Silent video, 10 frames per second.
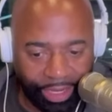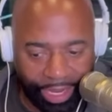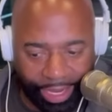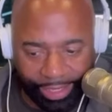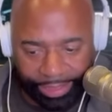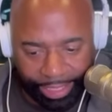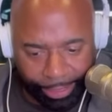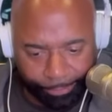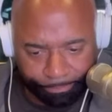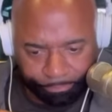And,
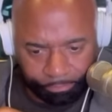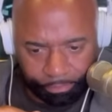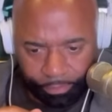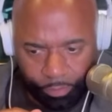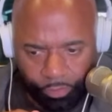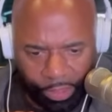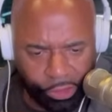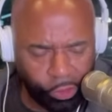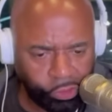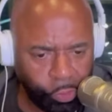
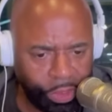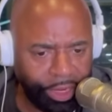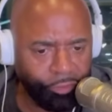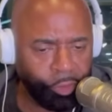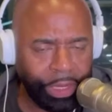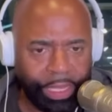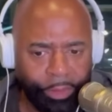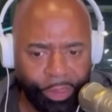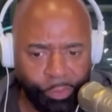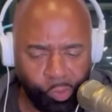so whenever
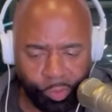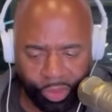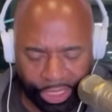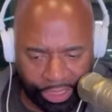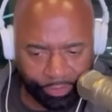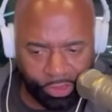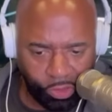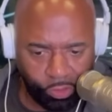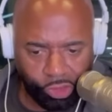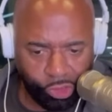people were bringing up this
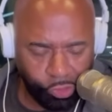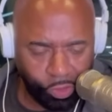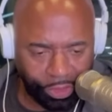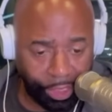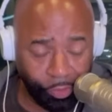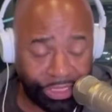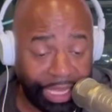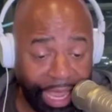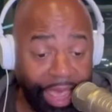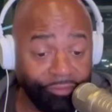whole Shedeur thing, which
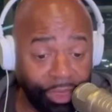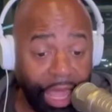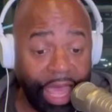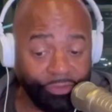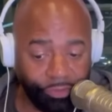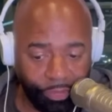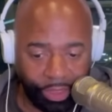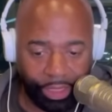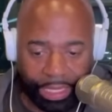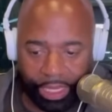they have a lot to
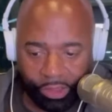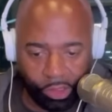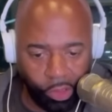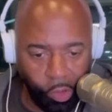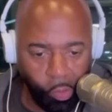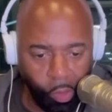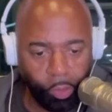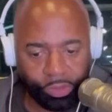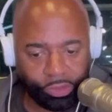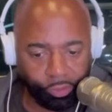me,
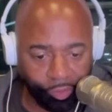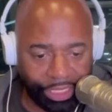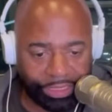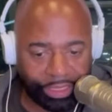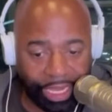what was the reason?